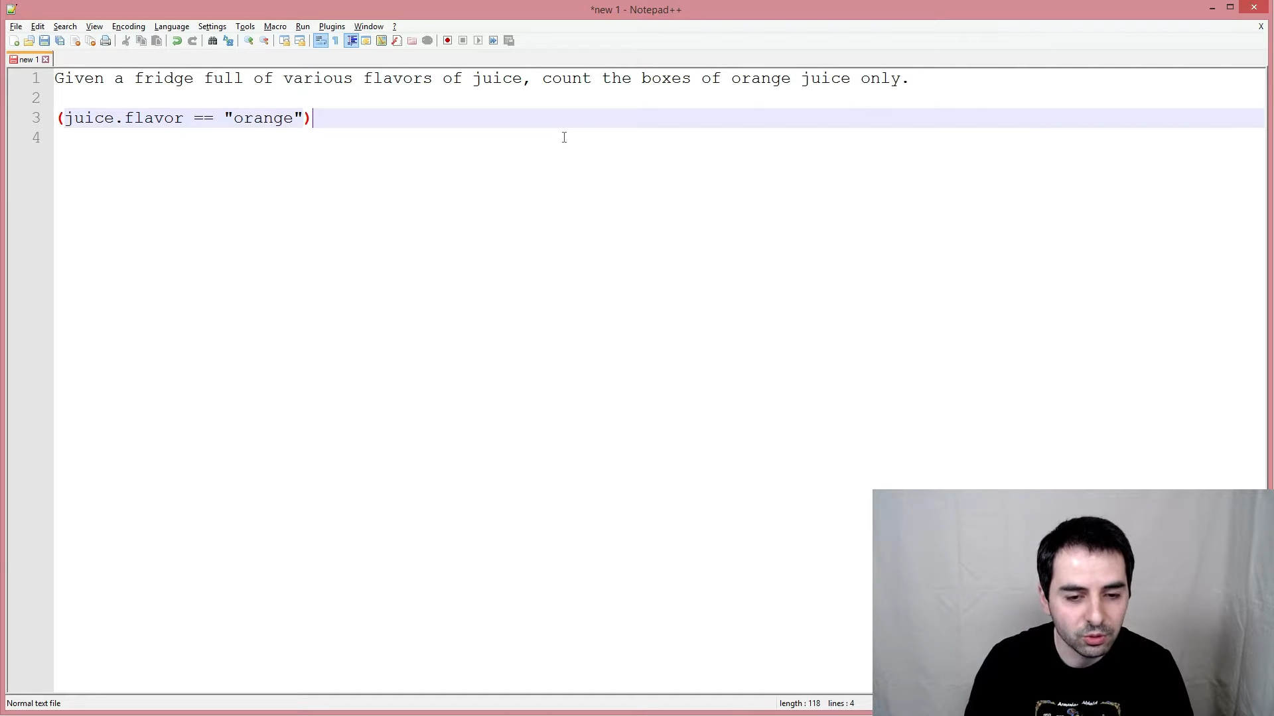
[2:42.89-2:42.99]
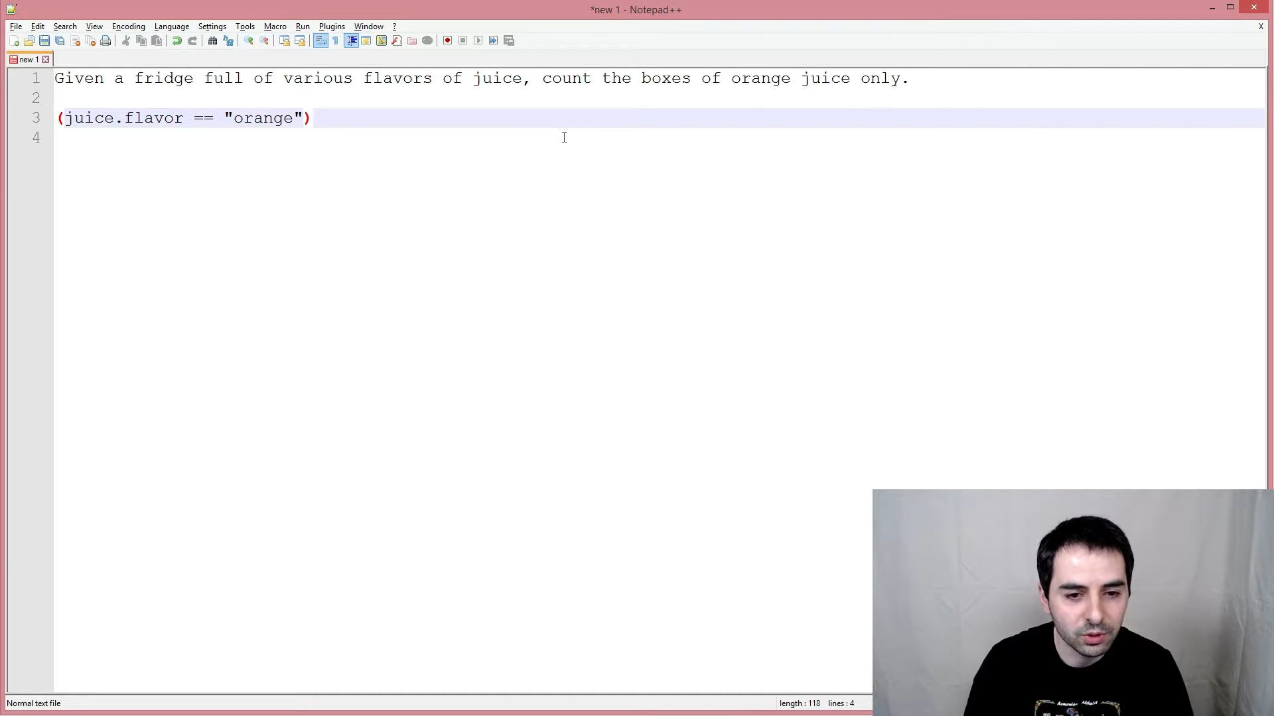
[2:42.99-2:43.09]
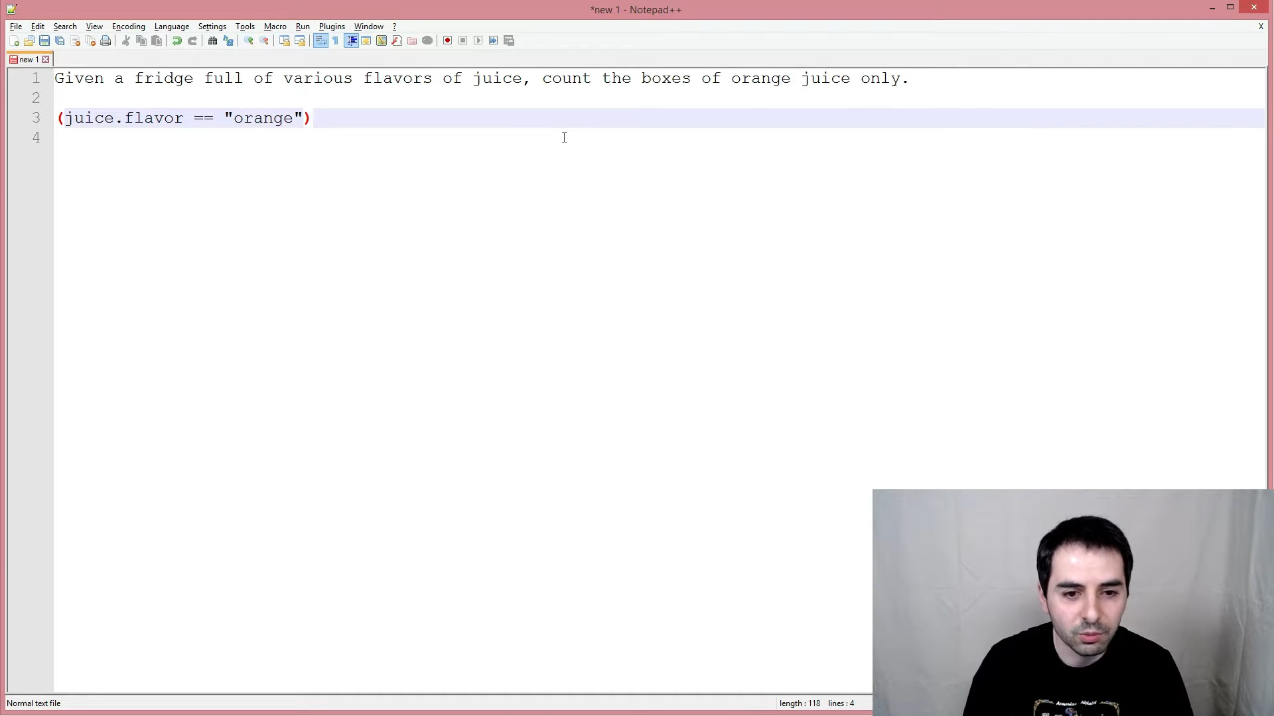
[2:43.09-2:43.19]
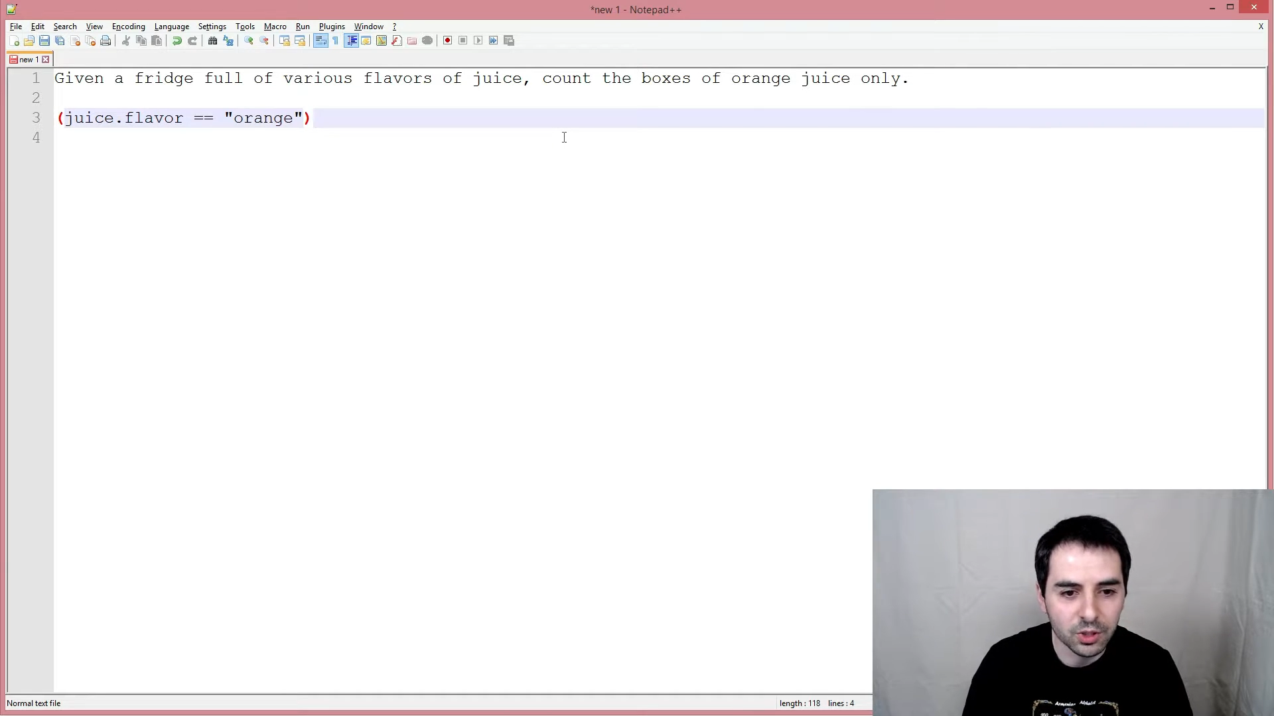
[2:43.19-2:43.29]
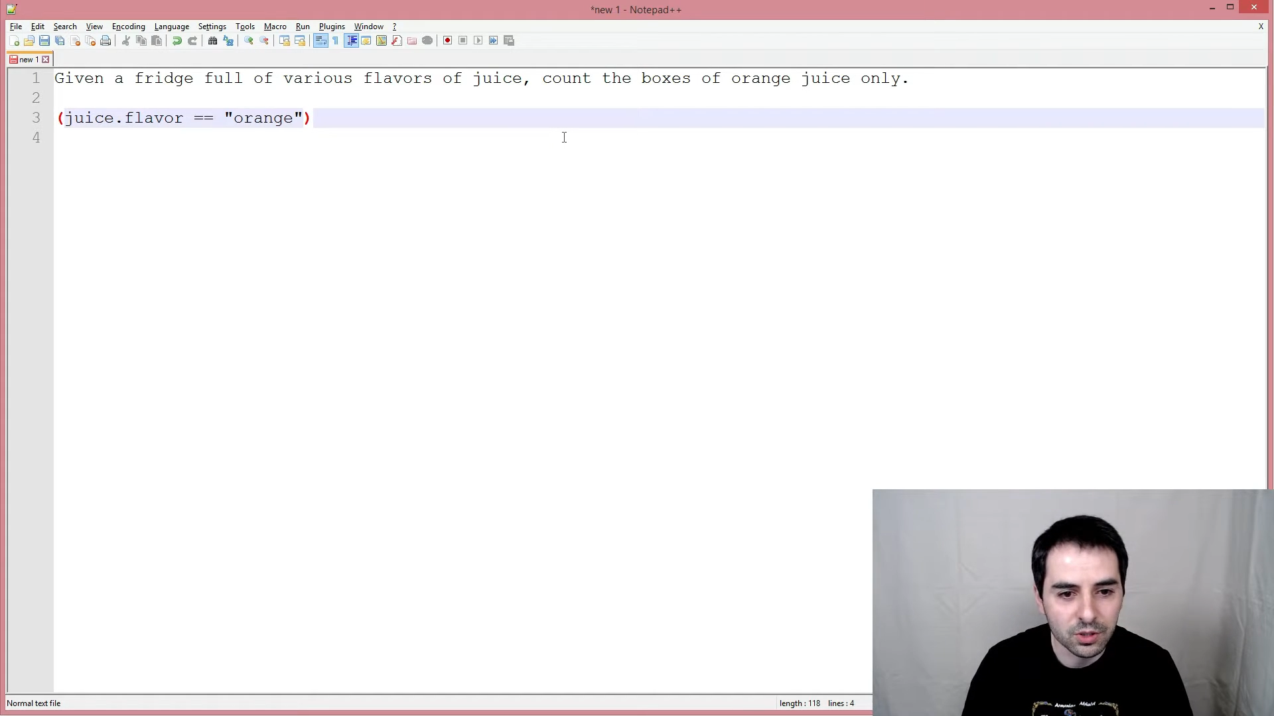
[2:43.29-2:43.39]

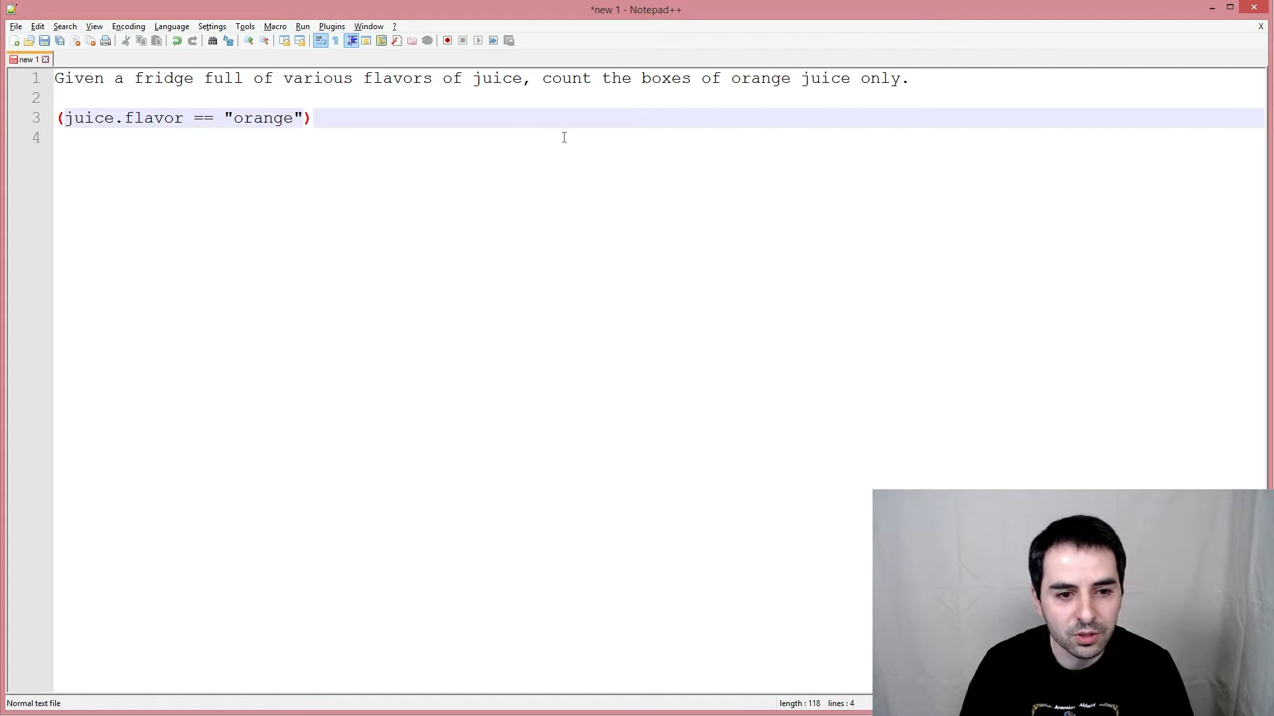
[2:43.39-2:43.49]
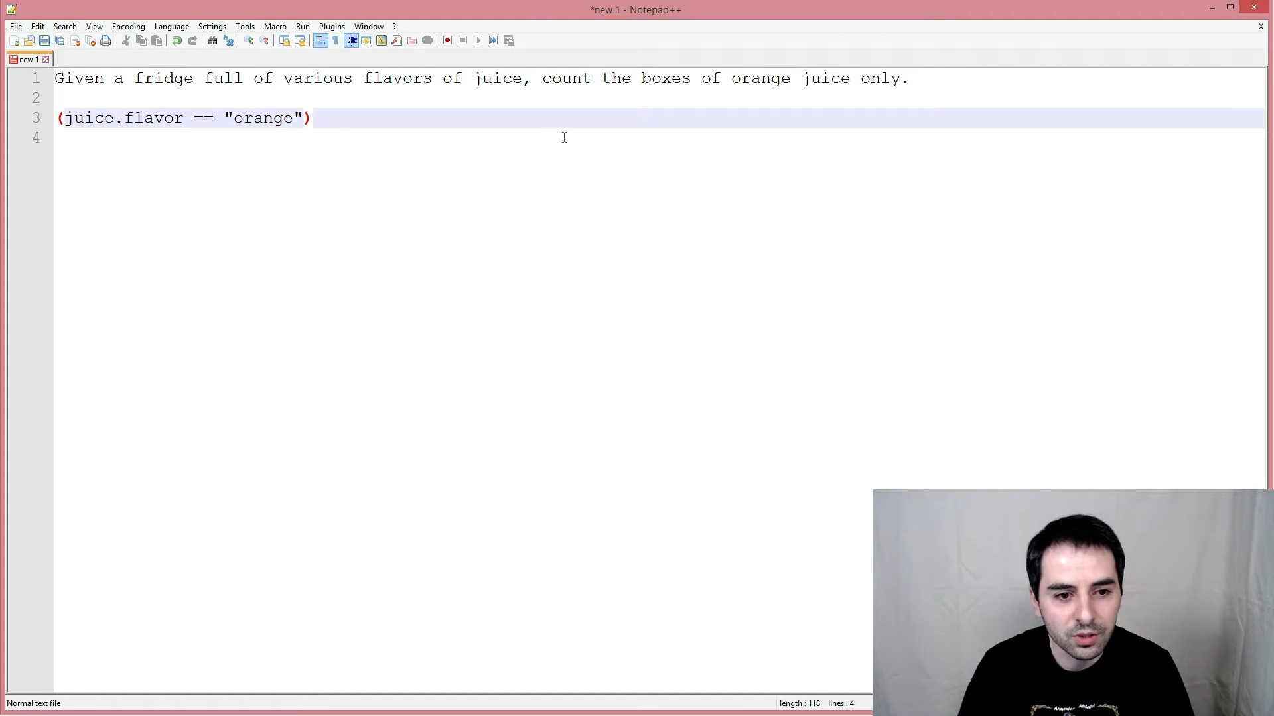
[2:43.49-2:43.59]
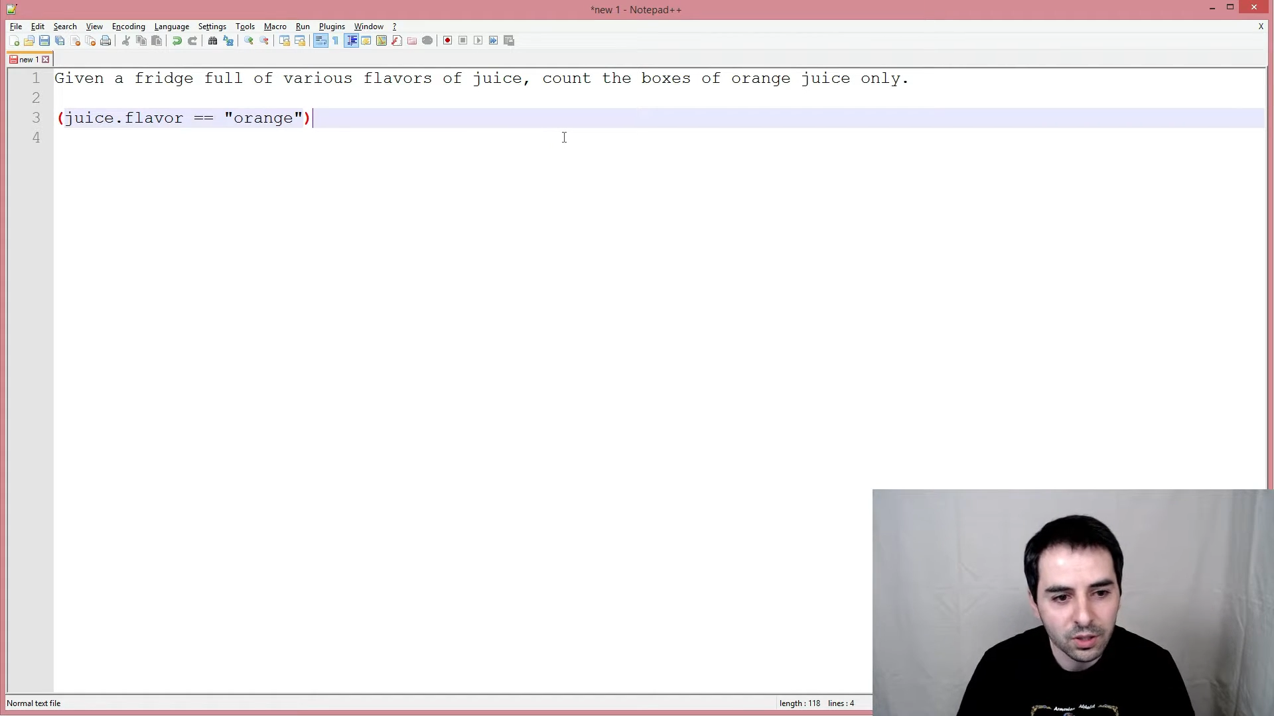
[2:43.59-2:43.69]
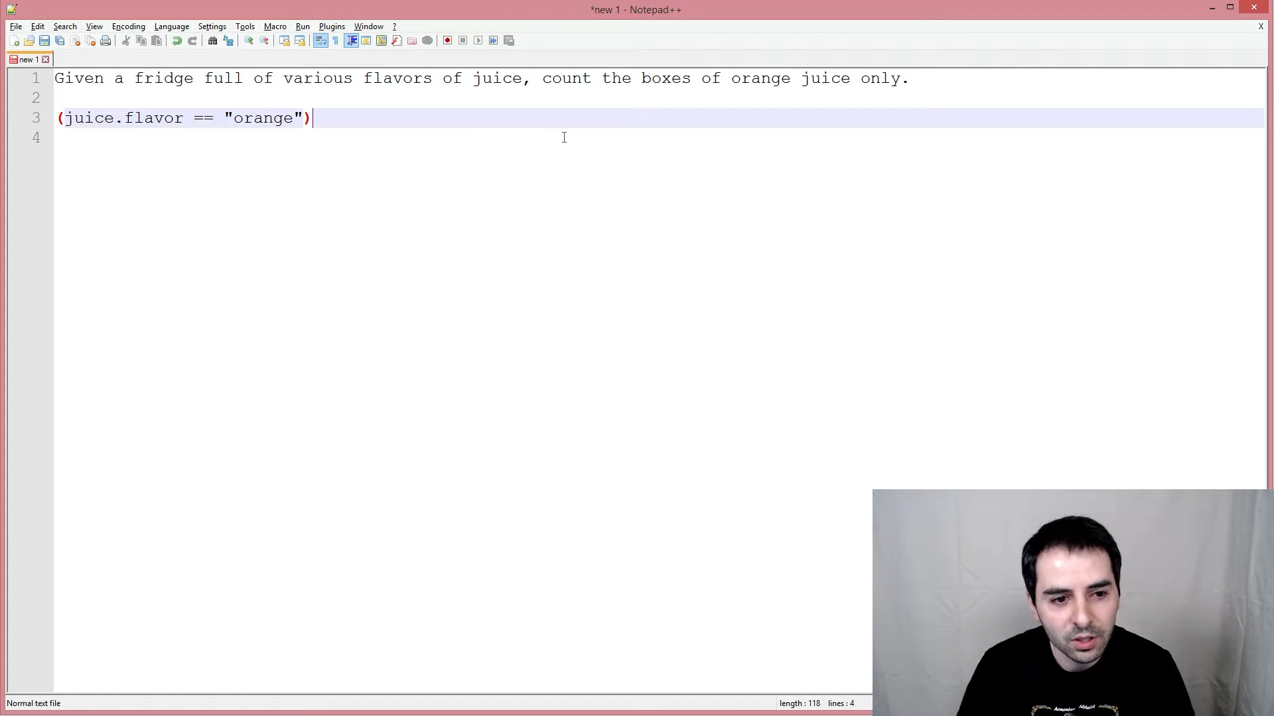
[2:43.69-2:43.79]
it means